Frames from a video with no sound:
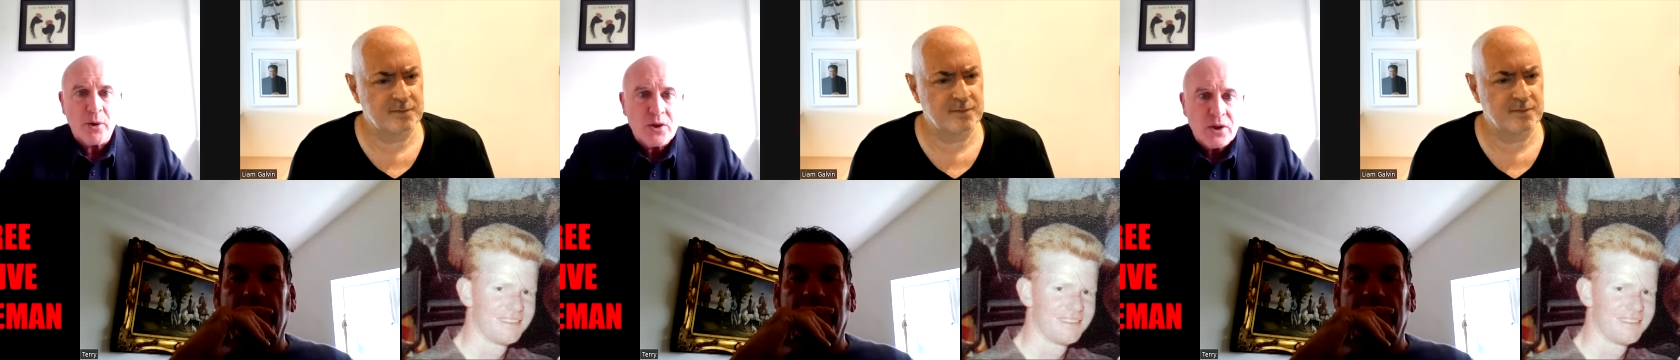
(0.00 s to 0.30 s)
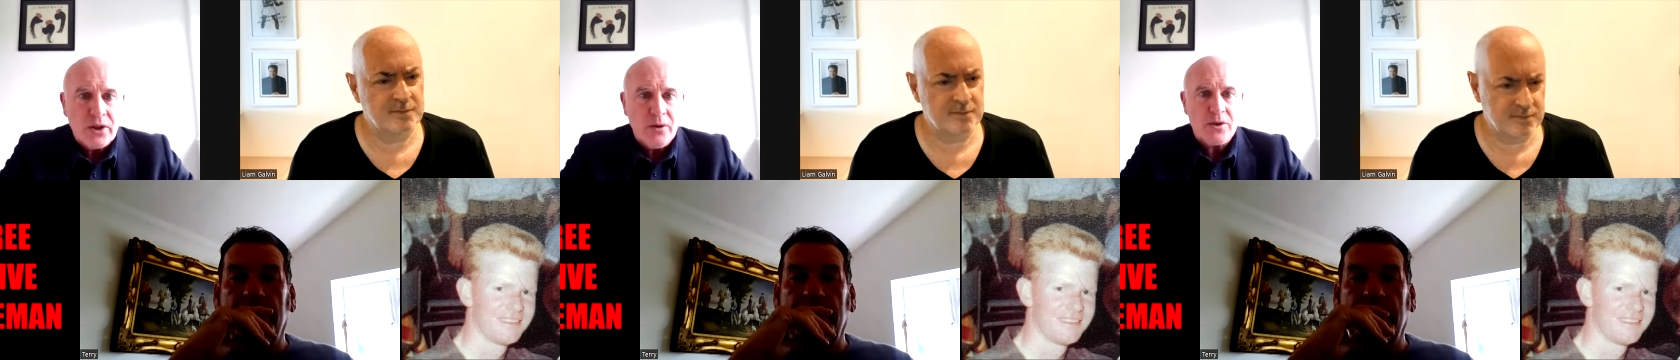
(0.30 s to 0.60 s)

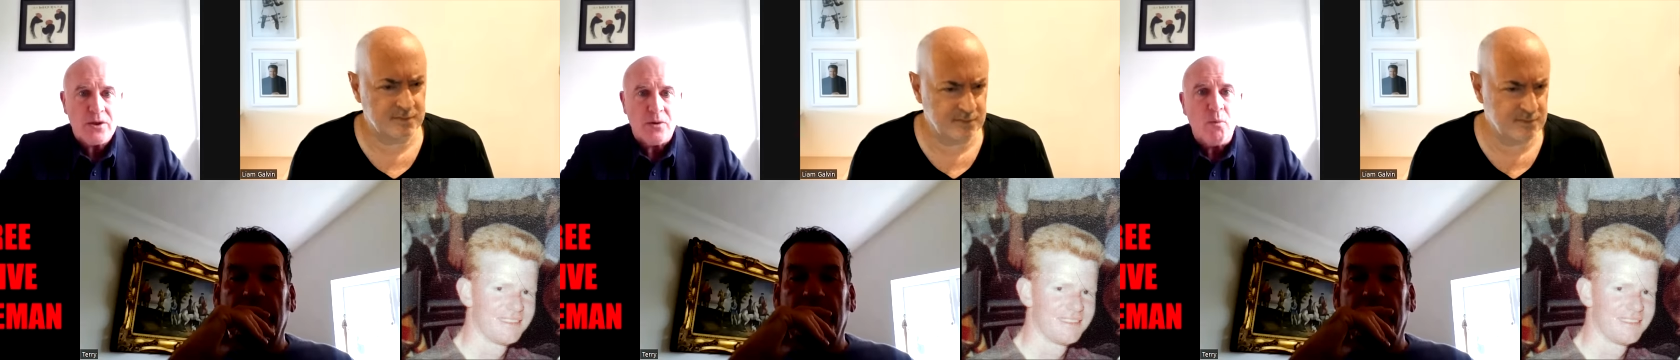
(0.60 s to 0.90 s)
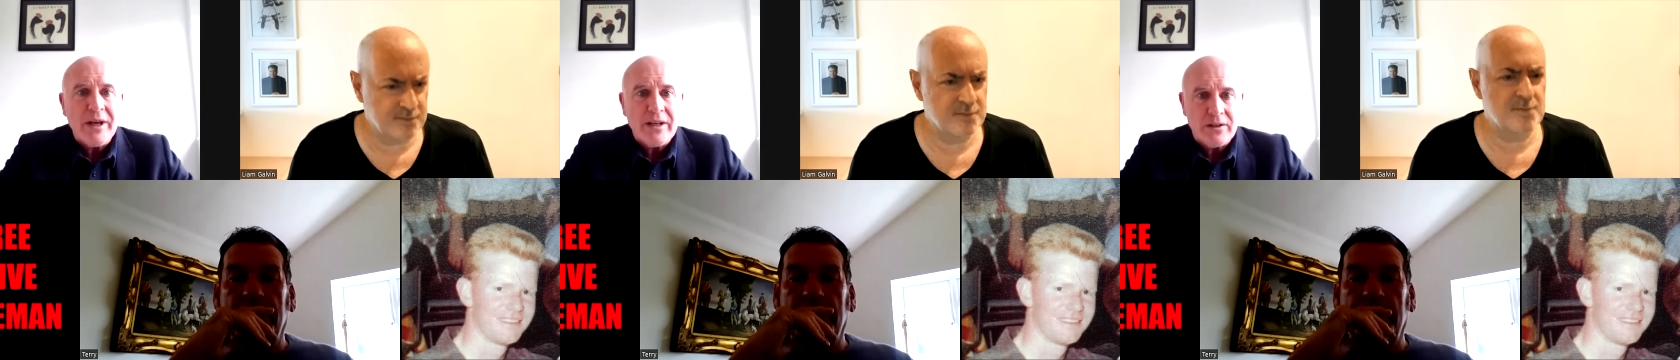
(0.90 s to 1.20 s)
Speaker 1: prosecutors
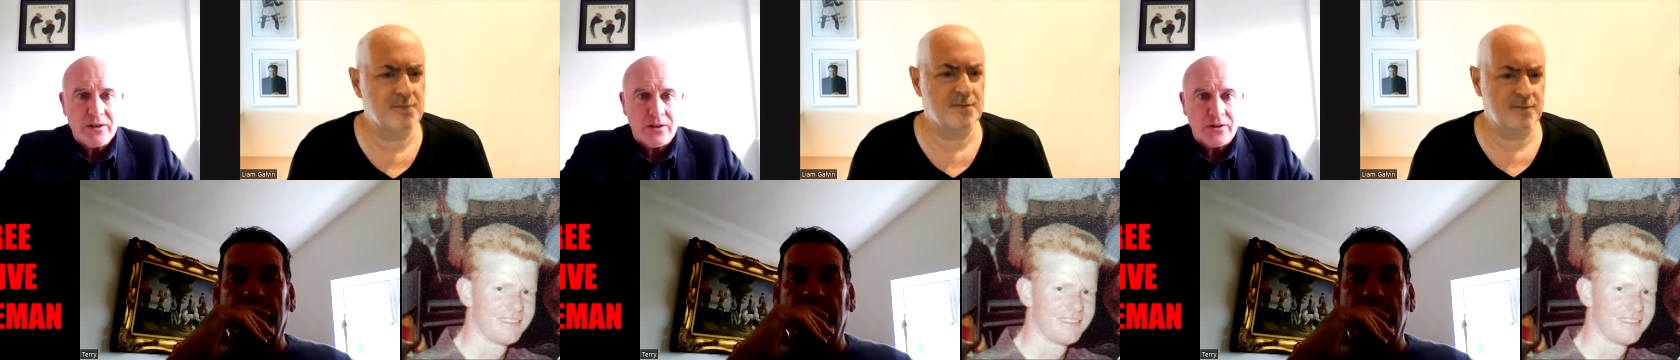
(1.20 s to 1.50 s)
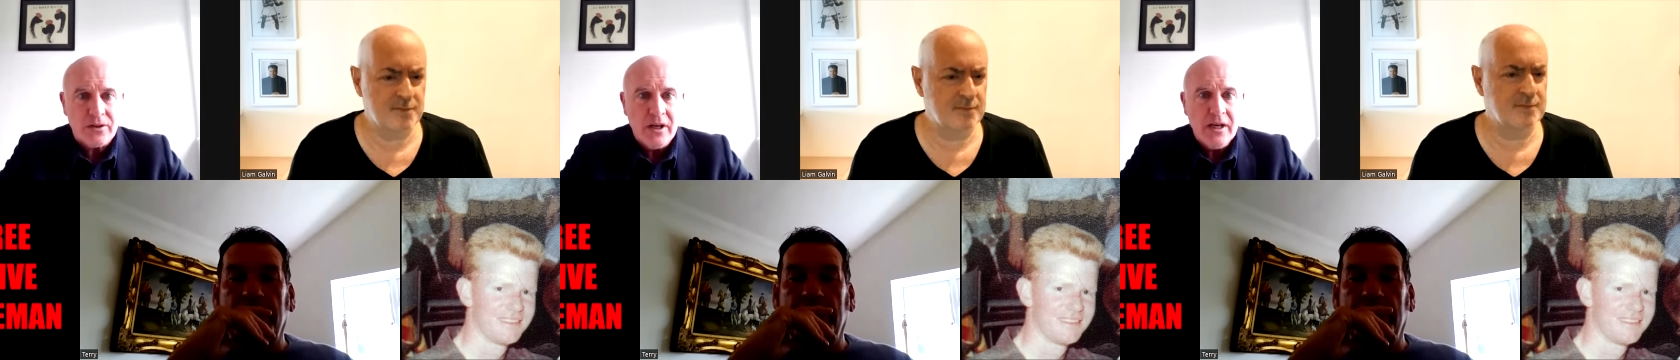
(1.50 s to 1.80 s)
and
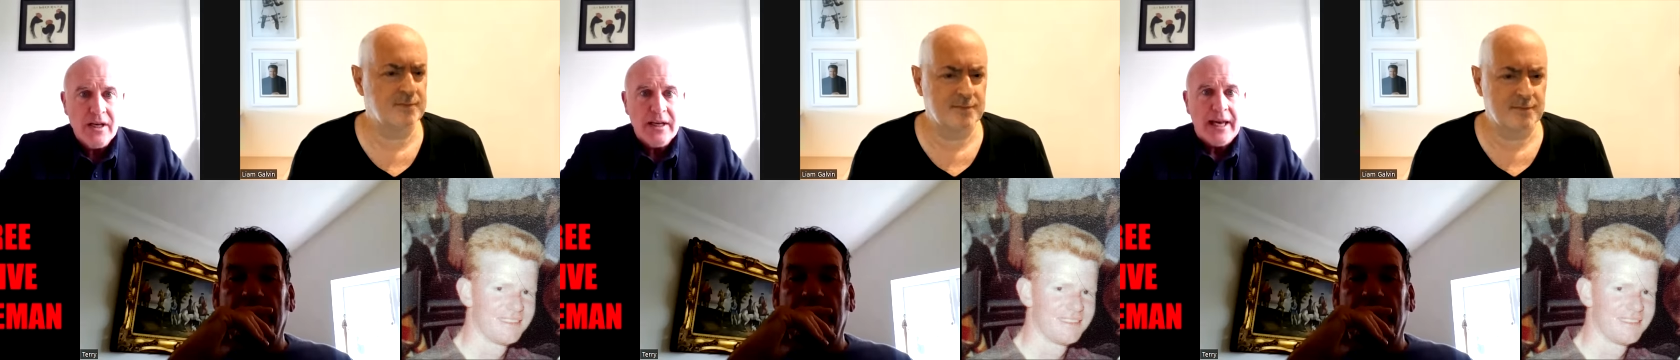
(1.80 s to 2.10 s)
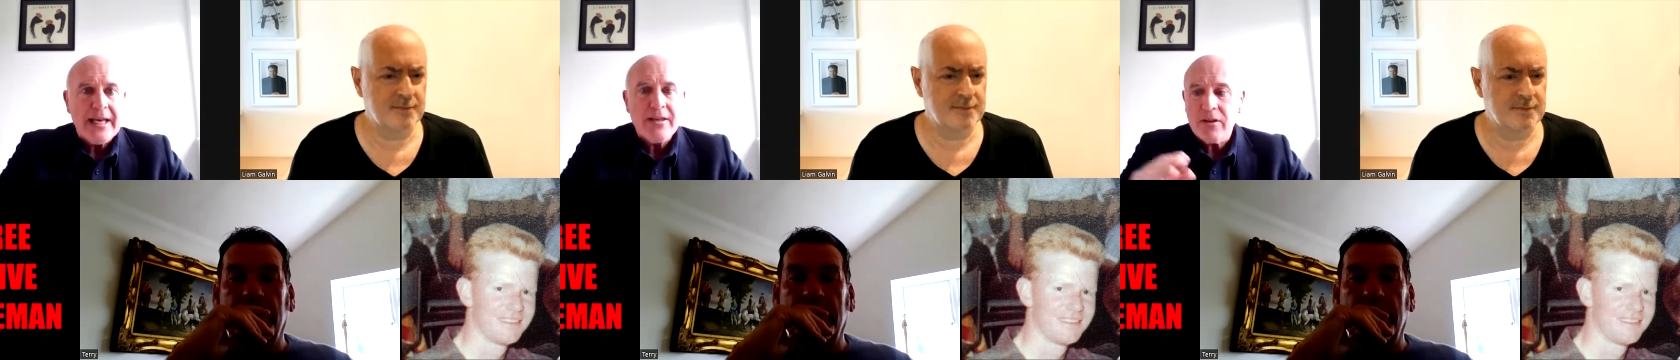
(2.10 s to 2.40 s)
witnesses
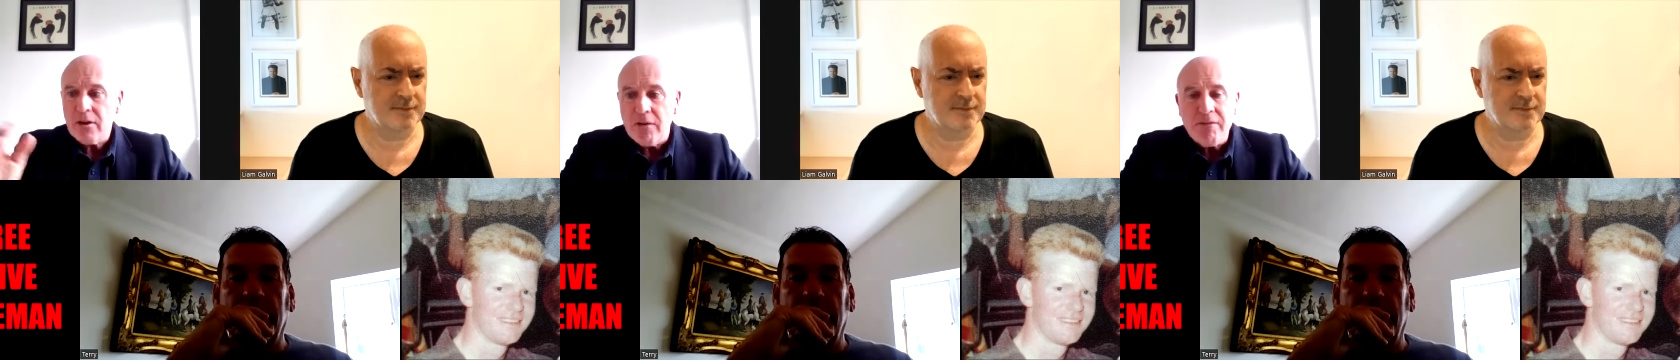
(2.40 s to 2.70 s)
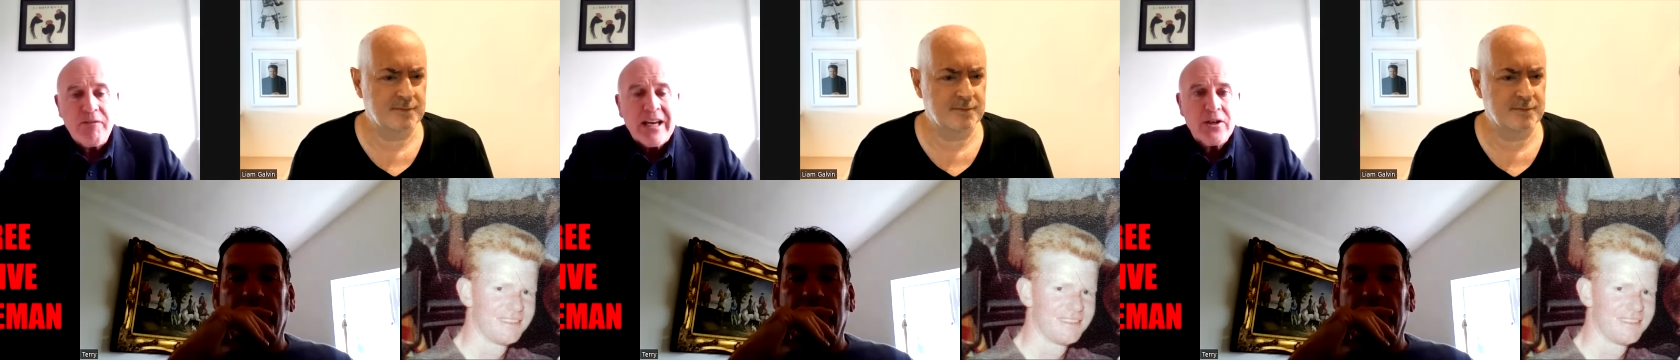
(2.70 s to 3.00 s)
in the
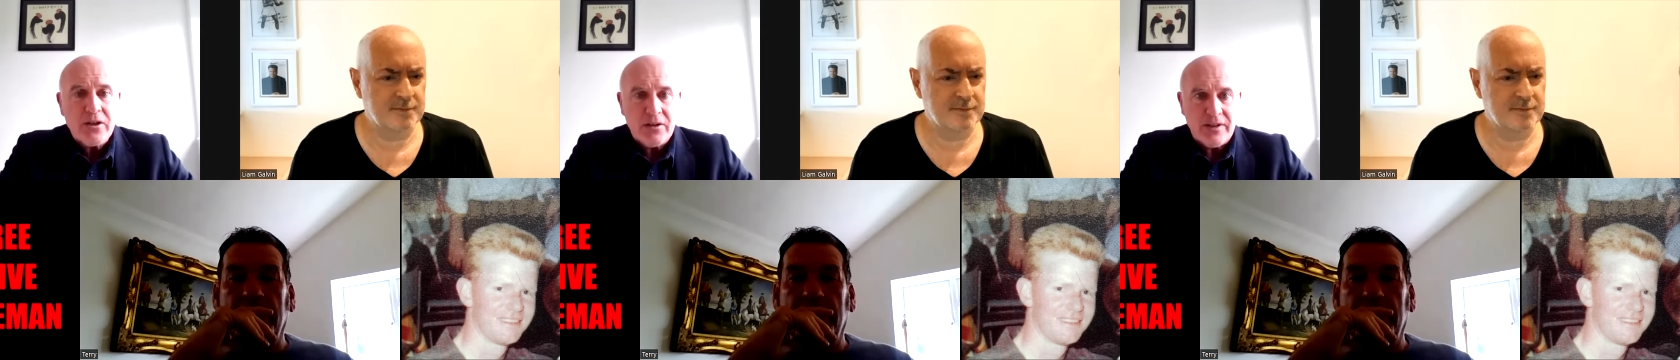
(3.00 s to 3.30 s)
conviction of